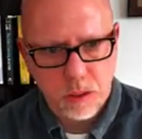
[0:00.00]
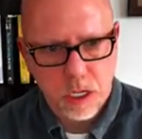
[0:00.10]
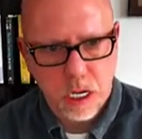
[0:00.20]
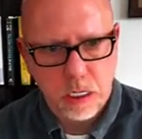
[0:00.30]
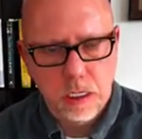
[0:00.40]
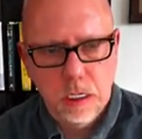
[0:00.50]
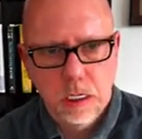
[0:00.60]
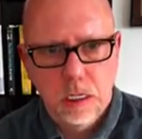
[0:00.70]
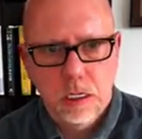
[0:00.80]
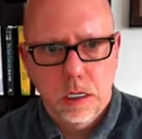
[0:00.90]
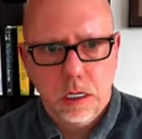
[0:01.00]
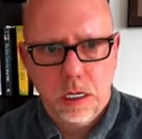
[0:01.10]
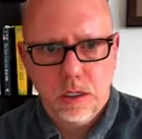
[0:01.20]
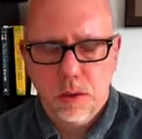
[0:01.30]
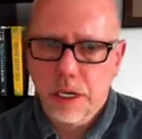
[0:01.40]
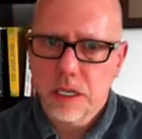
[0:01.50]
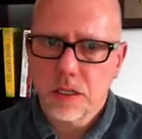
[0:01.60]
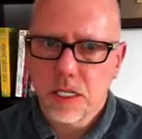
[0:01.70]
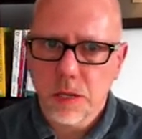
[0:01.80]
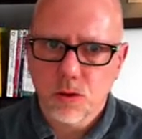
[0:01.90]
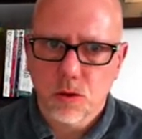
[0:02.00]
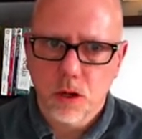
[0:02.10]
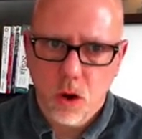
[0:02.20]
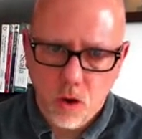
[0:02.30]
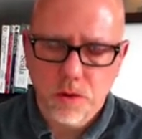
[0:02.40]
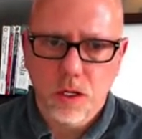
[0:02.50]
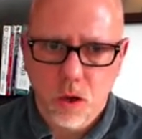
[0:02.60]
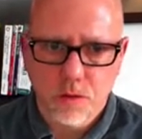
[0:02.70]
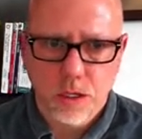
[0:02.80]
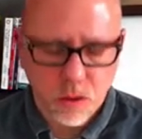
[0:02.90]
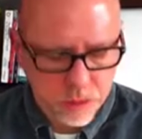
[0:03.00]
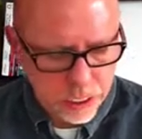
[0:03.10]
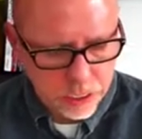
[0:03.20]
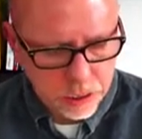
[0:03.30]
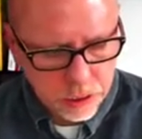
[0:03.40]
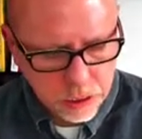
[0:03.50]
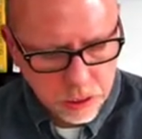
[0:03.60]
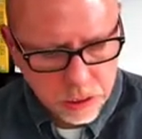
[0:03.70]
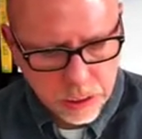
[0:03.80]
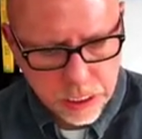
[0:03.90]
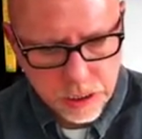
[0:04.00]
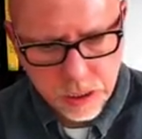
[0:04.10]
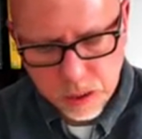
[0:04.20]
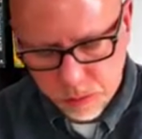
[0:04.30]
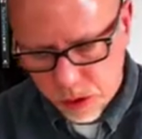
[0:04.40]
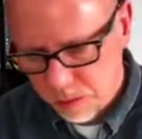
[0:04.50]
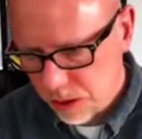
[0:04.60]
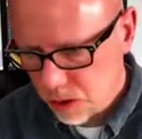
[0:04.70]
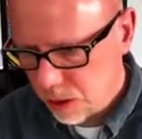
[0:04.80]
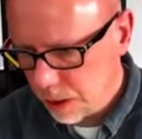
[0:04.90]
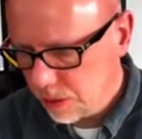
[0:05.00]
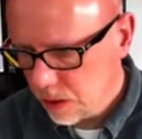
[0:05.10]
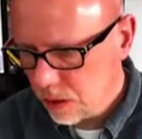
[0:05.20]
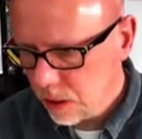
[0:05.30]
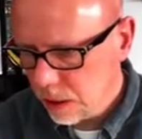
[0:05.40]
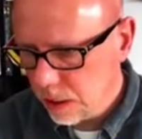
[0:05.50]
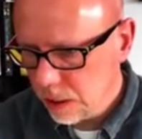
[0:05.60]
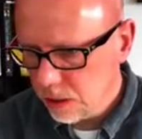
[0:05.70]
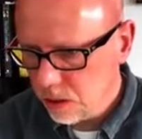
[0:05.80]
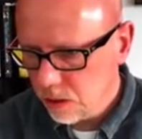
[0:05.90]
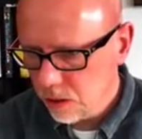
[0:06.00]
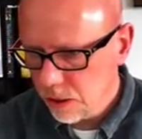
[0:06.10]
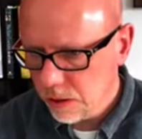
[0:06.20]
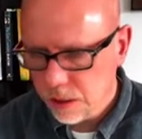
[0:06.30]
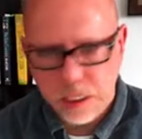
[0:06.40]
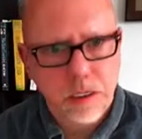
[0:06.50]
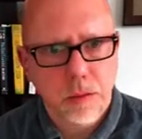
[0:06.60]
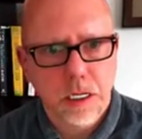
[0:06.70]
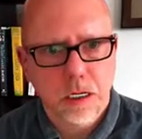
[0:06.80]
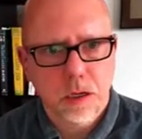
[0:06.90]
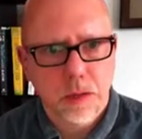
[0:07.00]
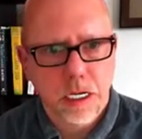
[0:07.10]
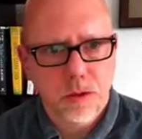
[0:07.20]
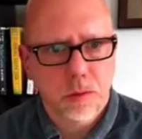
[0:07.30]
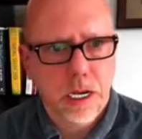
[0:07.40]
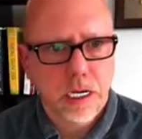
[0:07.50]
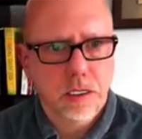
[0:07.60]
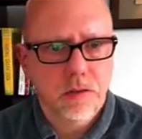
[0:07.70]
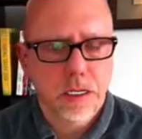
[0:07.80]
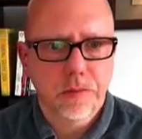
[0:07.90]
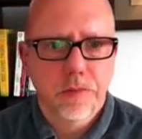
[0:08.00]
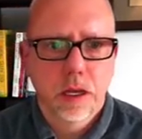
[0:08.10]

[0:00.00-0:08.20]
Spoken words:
on. So many of the steps run over and over and over again that you put them in scripts so that you're not typing commands repetitively.